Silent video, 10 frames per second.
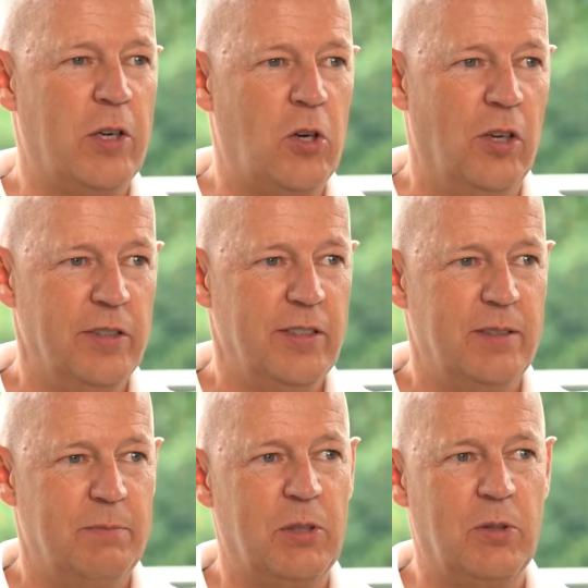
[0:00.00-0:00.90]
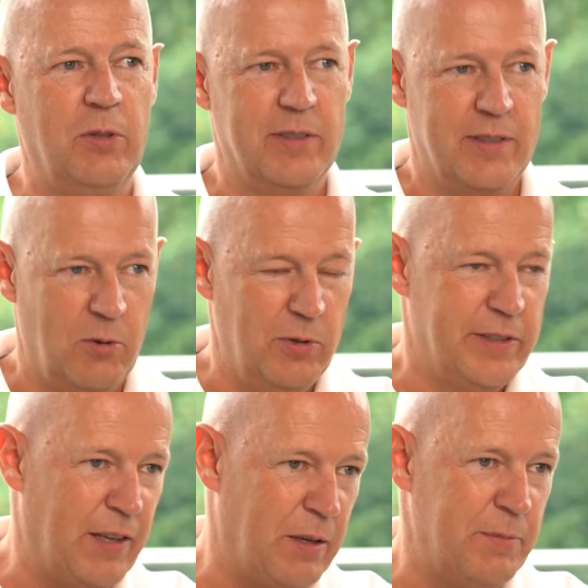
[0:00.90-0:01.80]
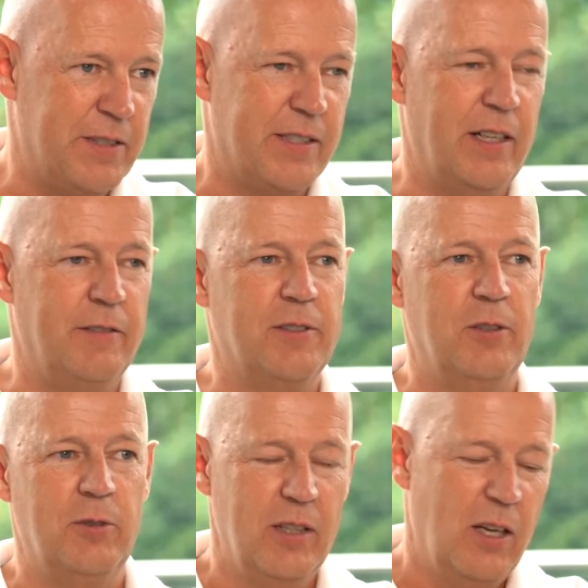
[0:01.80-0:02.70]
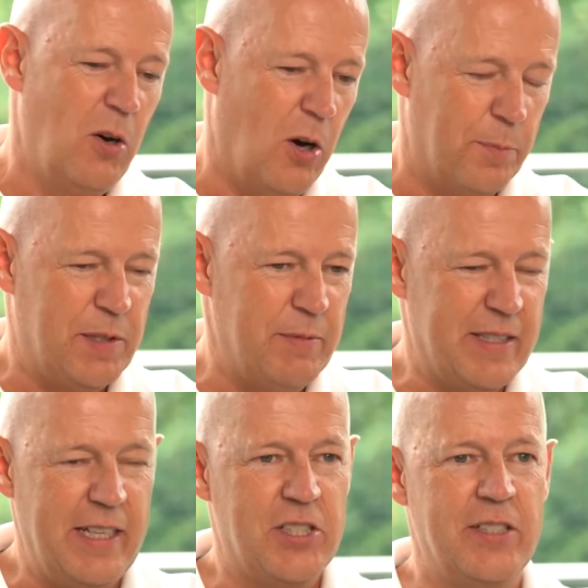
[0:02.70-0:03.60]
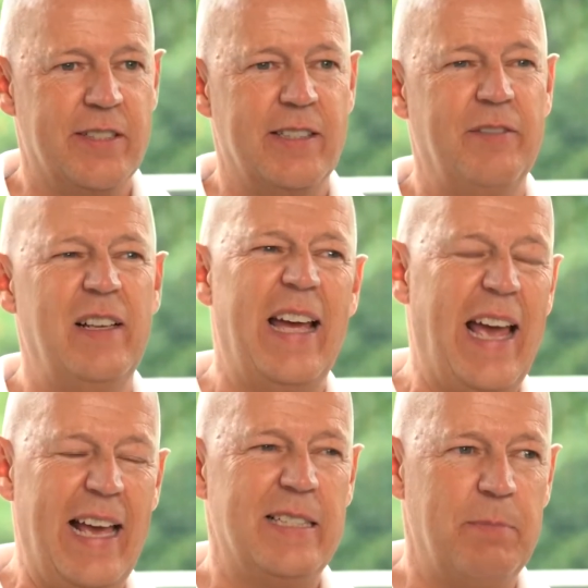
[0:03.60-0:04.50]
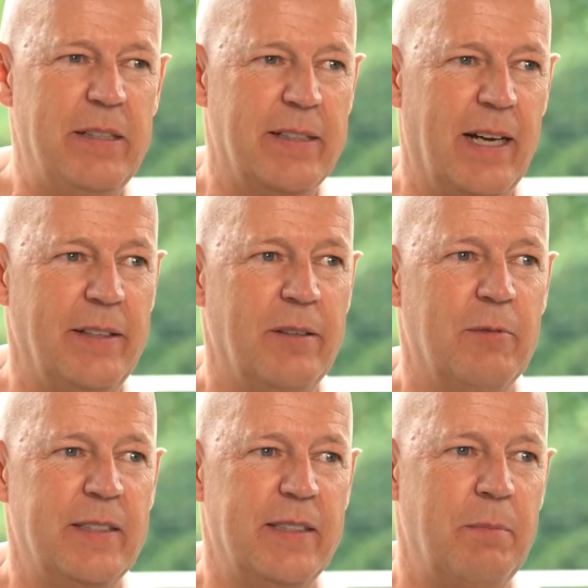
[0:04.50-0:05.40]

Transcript: costs because the whole development stuff, the whole optimization stuff has been done with the